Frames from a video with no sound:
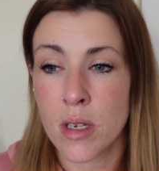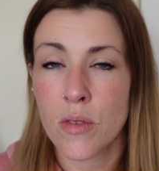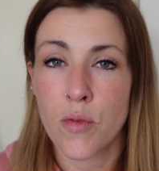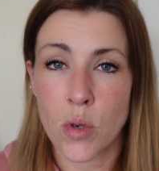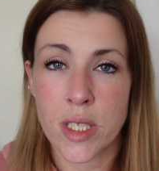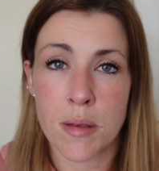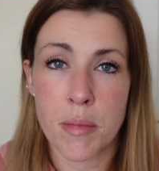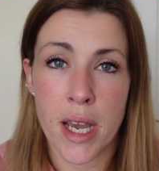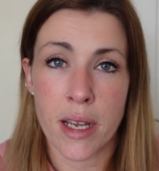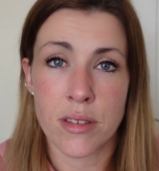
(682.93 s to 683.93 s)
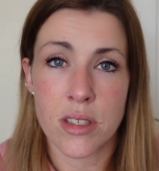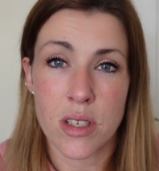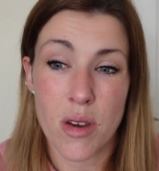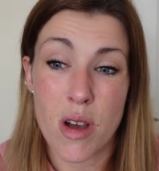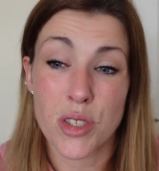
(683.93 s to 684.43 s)
14 pounds.
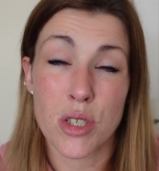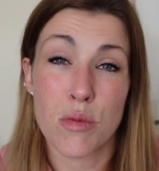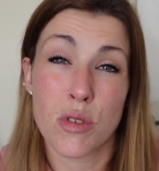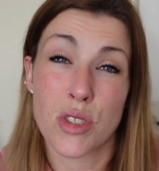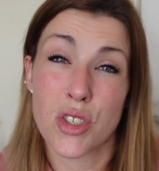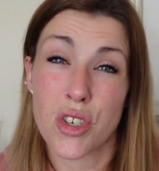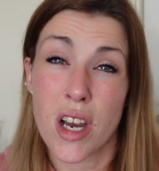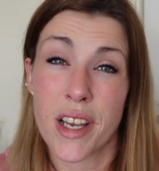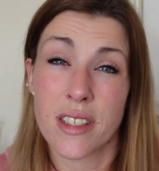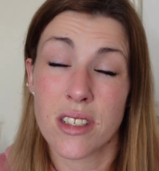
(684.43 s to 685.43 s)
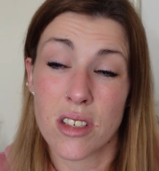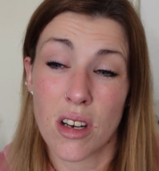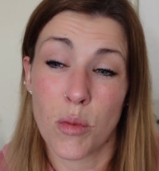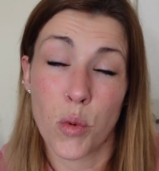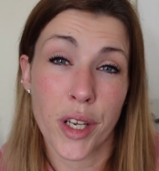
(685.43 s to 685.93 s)
So I do want to try and
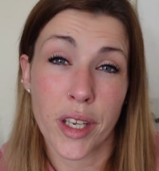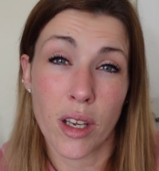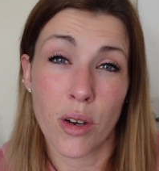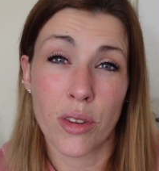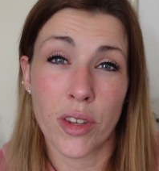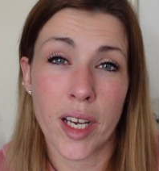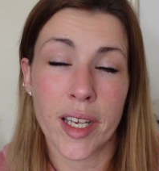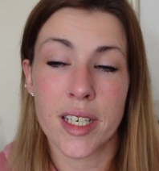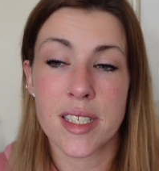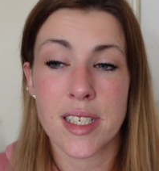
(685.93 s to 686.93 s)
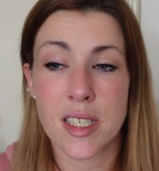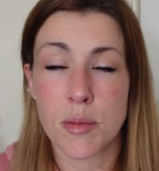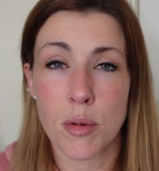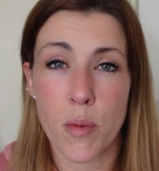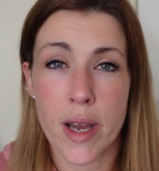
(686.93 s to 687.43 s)
start working on that in a
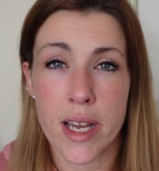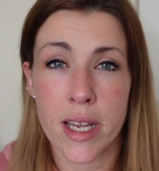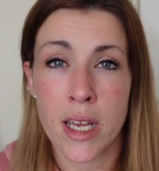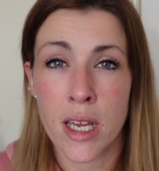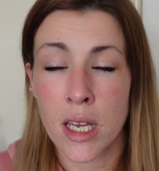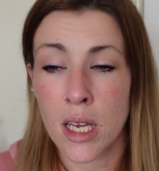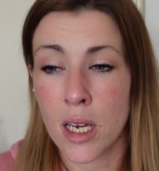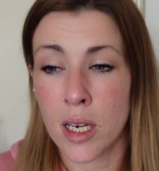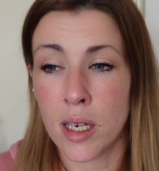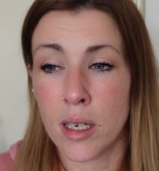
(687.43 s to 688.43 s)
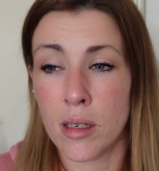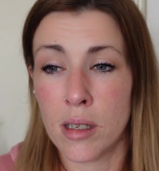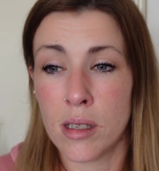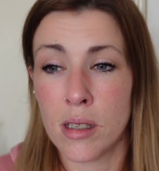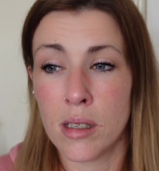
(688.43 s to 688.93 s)
sensible way
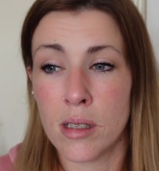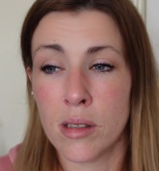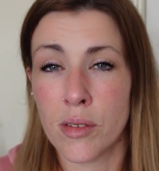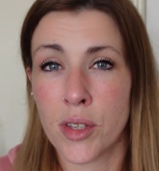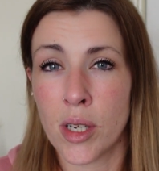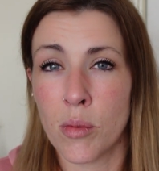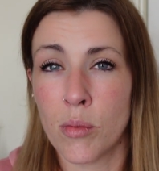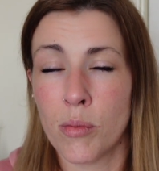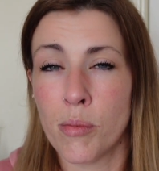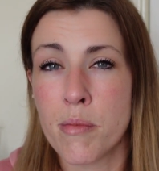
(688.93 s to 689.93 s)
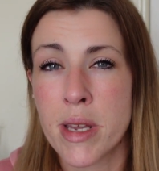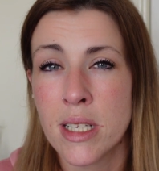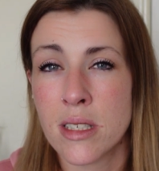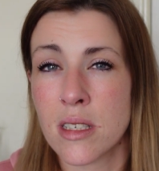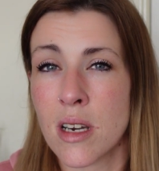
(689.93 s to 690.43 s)
that
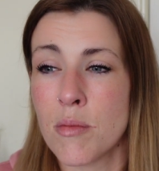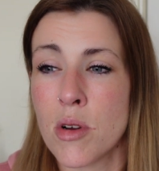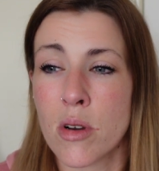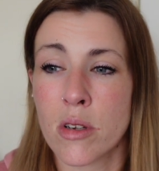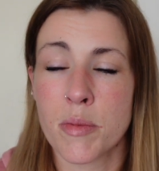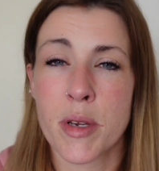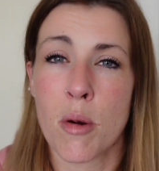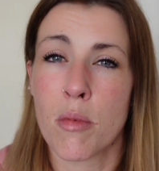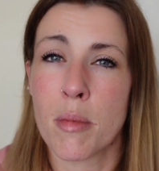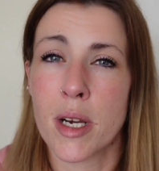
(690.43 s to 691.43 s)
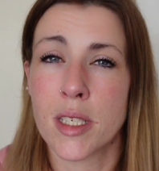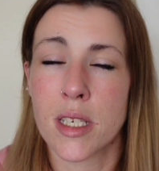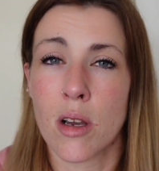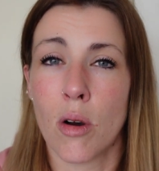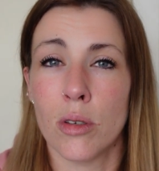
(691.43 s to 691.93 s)
means that I'm not going to be
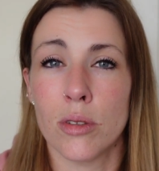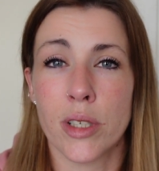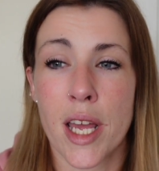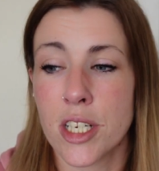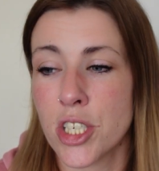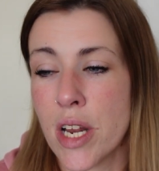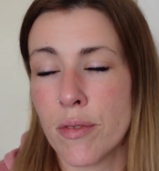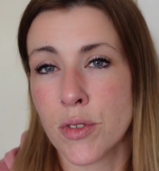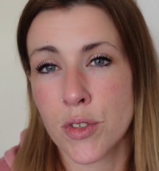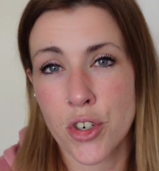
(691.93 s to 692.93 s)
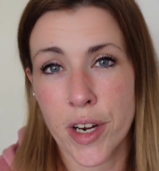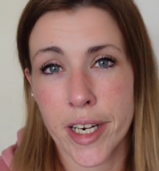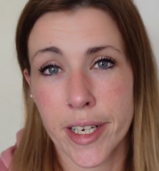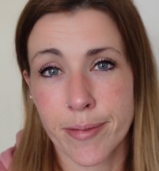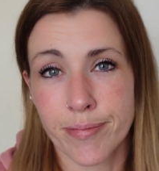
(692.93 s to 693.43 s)
compromising on energy levels for
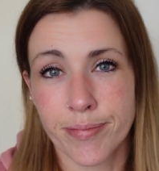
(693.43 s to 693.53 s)
training.